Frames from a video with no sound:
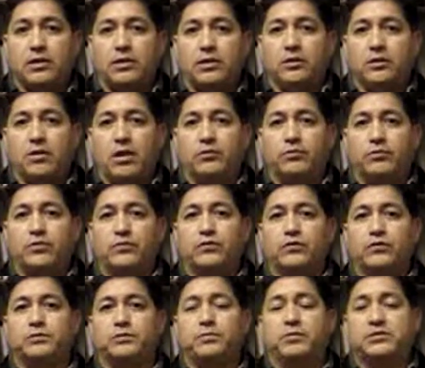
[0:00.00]
Here I
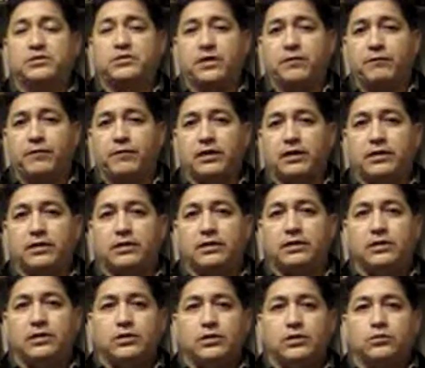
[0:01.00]
refer specifically
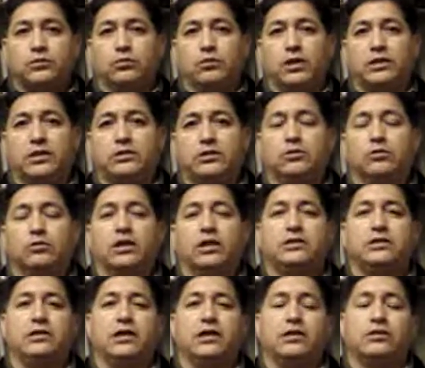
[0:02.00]
to
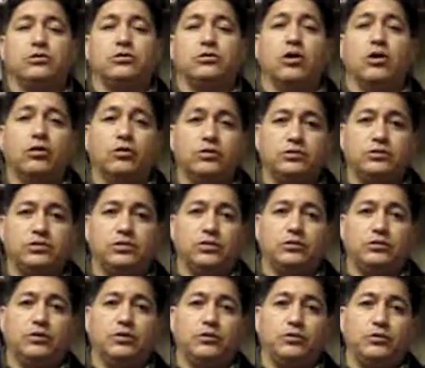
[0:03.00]
Latino-Latina theology
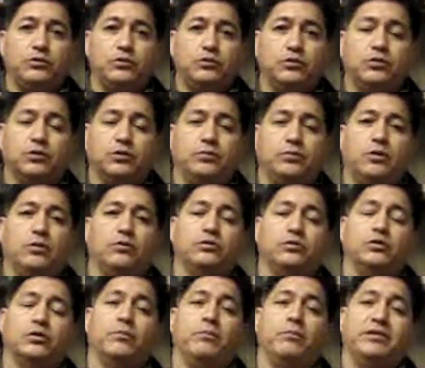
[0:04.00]
and their use of the
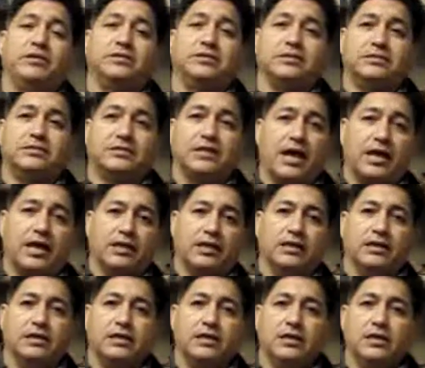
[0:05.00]
notion of
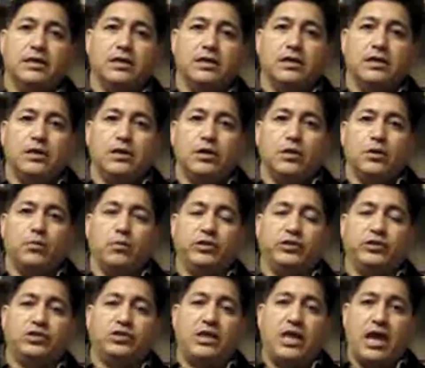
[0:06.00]
mestizaje,
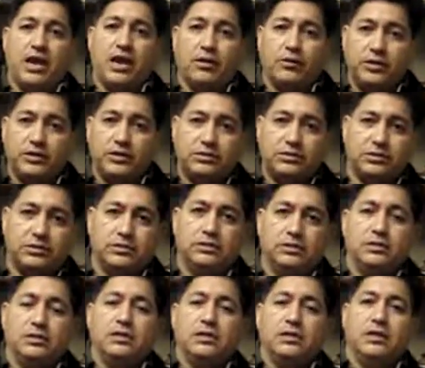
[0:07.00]
which carries
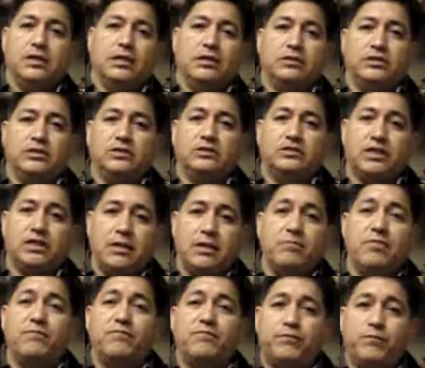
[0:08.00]
the
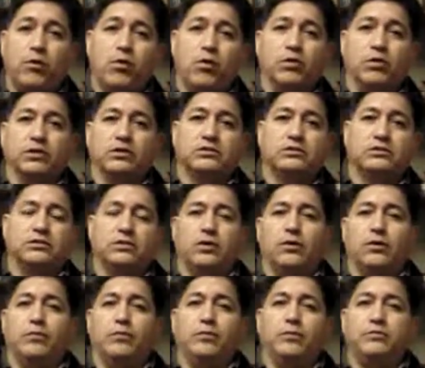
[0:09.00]
same force of